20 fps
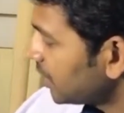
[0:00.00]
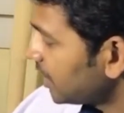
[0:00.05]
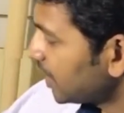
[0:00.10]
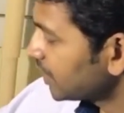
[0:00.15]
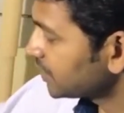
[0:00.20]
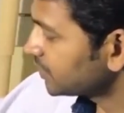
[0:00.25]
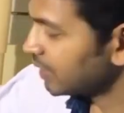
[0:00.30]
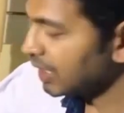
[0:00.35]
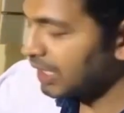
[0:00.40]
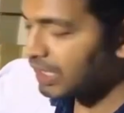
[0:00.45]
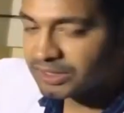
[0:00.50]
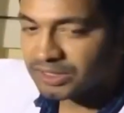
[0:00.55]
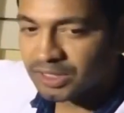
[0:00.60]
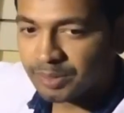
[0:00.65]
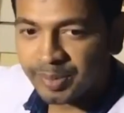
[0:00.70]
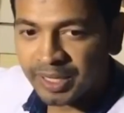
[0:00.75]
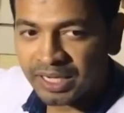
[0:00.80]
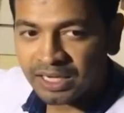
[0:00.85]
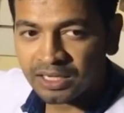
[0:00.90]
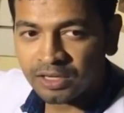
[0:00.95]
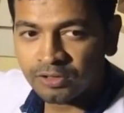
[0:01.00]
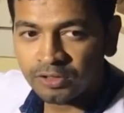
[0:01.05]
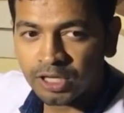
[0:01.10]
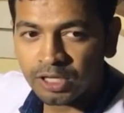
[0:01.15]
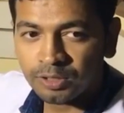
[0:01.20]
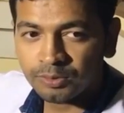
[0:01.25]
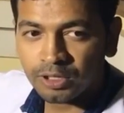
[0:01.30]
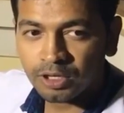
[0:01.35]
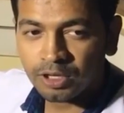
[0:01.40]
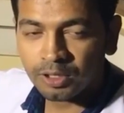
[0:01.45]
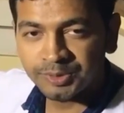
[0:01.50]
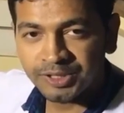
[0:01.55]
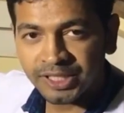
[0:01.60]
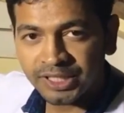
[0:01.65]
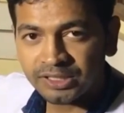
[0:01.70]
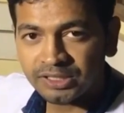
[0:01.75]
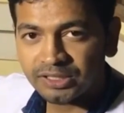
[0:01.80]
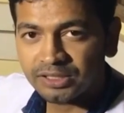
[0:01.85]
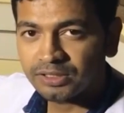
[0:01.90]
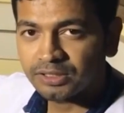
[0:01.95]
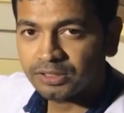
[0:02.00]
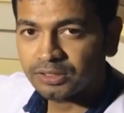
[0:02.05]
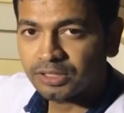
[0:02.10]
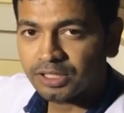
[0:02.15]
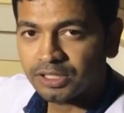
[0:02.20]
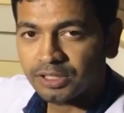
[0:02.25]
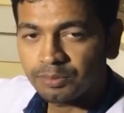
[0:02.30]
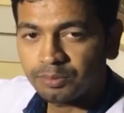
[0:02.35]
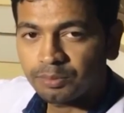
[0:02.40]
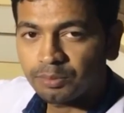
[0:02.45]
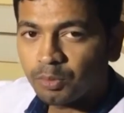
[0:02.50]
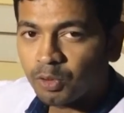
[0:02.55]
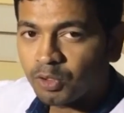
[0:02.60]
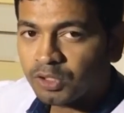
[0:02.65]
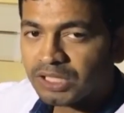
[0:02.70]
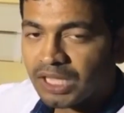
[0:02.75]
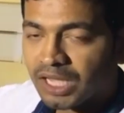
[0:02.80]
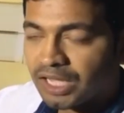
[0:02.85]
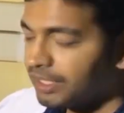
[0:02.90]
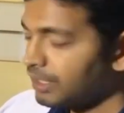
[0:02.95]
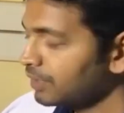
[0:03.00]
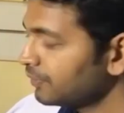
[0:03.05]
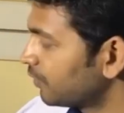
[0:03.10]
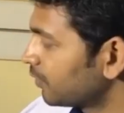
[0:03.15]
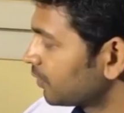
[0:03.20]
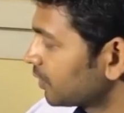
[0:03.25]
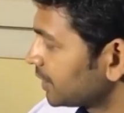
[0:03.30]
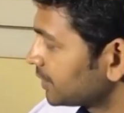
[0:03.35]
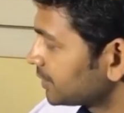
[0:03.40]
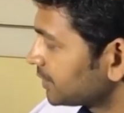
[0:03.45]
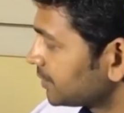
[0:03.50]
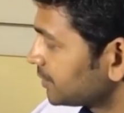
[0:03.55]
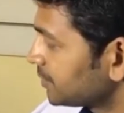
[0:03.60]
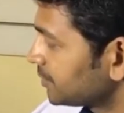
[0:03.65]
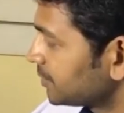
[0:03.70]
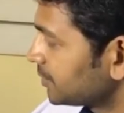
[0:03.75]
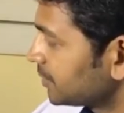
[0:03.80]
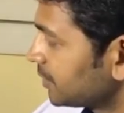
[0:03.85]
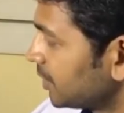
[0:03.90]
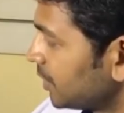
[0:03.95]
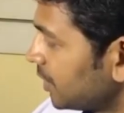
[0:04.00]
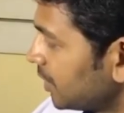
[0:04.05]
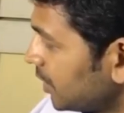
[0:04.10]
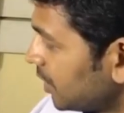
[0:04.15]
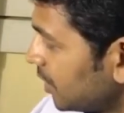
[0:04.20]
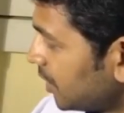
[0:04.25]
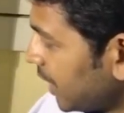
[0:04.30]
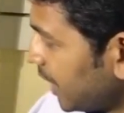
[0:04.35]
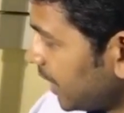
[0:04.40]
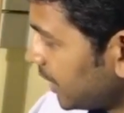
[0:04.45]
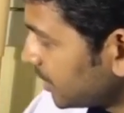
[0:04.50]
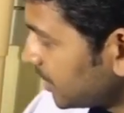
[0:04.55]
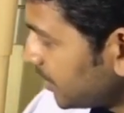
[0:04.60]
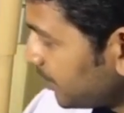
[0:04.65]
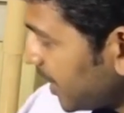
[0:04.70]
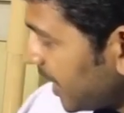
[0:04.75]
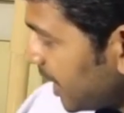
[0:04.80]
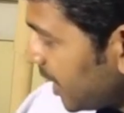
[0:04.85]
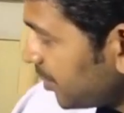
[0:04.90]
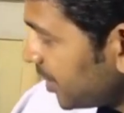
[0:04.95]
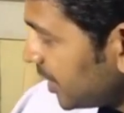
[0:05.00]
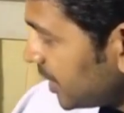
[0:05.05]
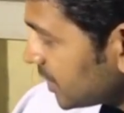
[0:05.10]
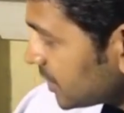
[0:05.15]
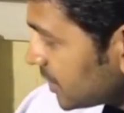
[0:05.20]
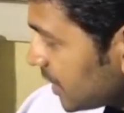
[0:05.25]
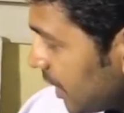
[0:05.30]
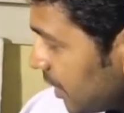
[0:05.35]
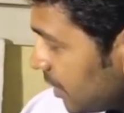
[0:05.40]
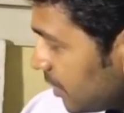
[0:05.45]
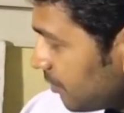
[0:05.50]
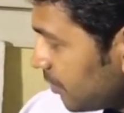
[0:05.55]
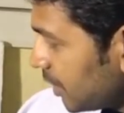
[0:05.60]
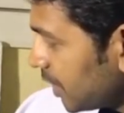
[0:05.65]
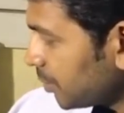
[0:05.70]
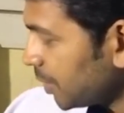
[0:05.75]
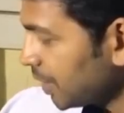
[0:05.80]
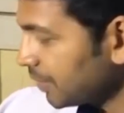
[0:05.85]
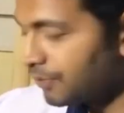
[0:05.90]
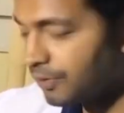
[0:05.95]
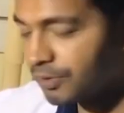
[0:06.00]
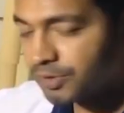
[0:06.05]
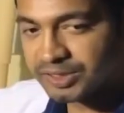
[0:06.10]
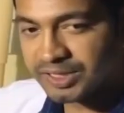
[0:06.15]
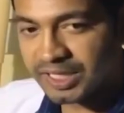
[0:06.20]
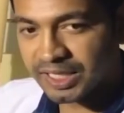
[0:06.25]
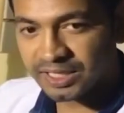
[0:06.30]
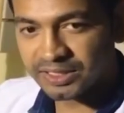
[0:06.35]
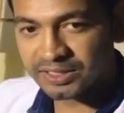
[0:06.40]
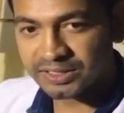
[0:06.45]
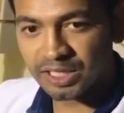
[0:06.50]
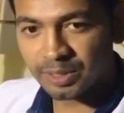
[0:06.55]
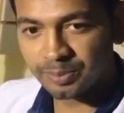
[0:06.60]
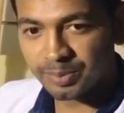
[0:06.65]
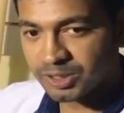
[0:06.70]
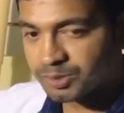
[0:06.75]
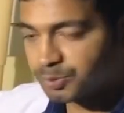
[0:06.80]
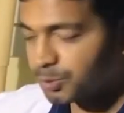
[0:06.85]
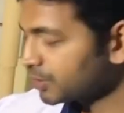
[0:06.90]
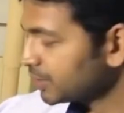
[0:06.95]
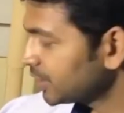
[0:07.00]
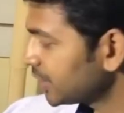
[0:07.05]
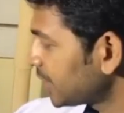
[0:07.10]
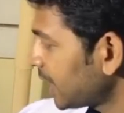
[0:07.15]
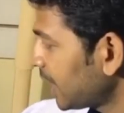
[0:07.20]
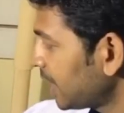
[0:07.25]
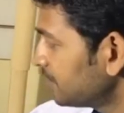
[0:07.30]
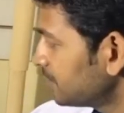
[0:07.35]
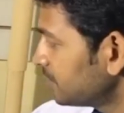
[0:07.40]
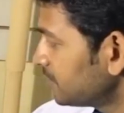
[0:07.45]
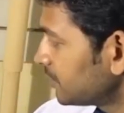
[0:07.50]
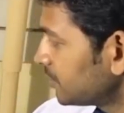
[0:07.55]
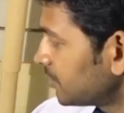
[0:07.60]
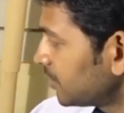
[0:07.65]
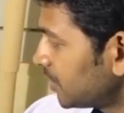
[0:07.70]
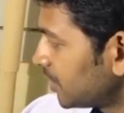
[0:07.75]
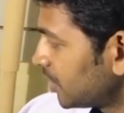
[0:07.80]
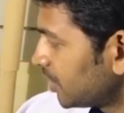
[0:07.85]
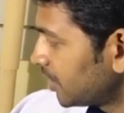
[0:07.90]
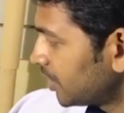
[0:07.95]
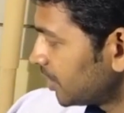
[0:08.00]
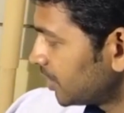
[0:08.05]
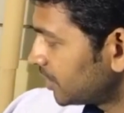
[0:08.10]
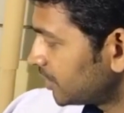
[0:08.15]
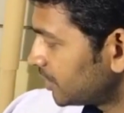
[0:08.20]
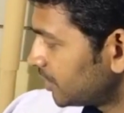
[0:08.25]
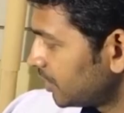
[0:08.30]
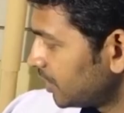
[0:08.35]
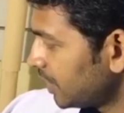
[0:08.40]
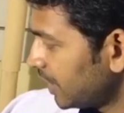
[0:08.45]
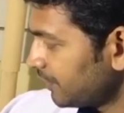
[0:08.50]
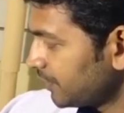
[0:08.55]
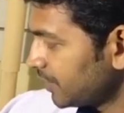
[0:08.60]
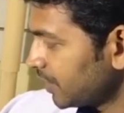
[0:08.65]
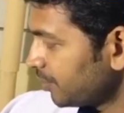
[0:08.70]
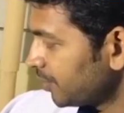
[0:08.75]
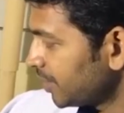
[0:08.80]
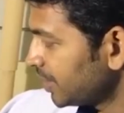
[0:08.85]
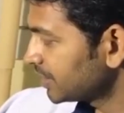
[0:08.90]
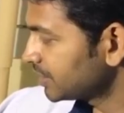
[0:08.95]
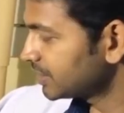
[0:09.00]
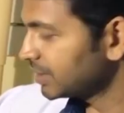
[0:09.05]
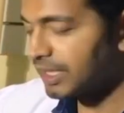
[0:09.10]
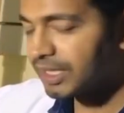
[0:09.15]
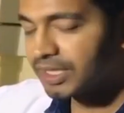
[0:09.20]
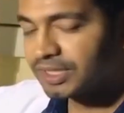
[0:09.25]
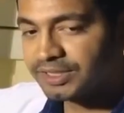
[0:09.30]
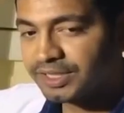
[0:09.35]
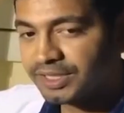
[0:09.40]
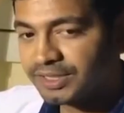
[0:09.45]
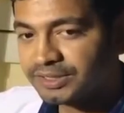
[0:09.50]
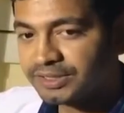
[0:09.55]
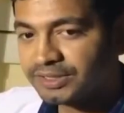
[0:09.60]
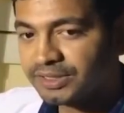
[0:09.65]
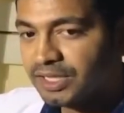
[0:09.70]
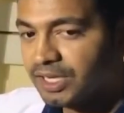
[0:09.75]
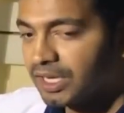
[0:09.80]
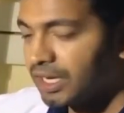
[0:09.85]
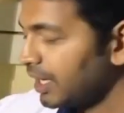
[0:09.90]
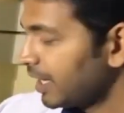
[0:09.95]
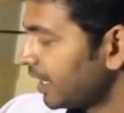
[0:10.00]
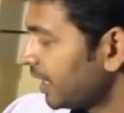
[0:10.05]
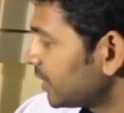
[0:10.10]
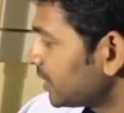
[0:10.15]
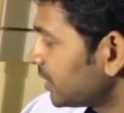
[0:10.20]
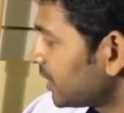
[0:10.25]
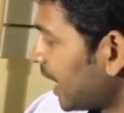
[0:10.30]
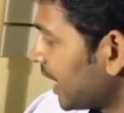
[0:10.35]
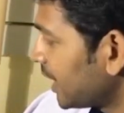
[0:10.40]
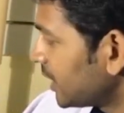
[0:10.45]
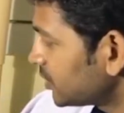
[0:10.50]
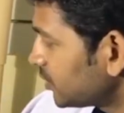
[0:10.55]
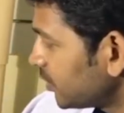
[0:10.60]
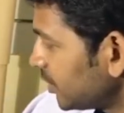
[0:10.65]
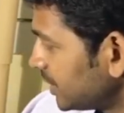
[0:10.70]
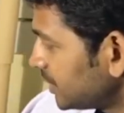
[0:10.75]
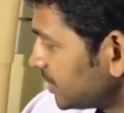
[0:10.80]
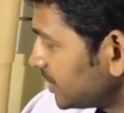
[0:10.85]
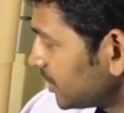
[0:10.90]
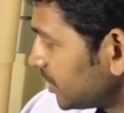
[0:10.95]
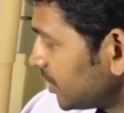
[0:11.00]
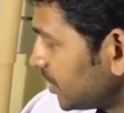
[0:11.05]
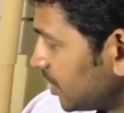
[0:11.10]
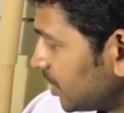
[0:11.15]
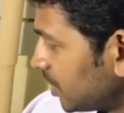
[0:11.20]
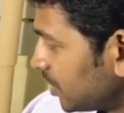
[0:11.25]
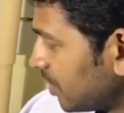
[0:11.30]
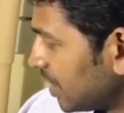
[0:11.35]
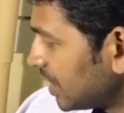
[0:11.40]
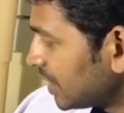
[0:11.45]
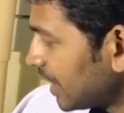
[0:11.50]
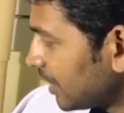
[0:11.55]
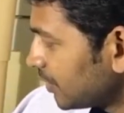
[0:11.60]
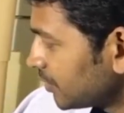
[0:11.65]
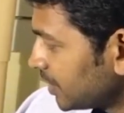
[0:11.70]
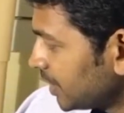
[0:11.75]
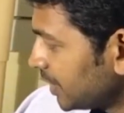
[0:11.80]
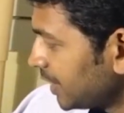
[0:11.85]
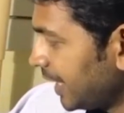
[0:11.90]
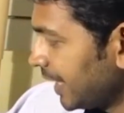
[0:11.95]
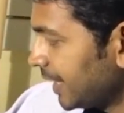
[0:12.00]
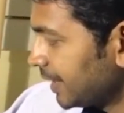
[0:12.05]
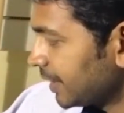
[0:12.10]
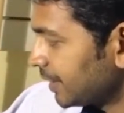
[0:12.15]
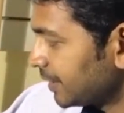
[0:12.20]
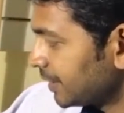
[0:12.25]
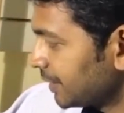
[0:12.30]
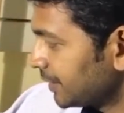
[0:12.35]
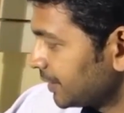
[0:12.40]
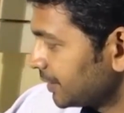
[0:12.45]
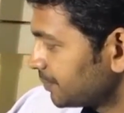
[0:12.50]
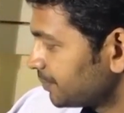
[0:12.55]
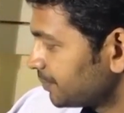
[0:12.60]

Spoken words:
as well as the background object, both are in focus, and the parameters are 1/4 seconds of exposure time, f number is 36 and ISO is 12,800.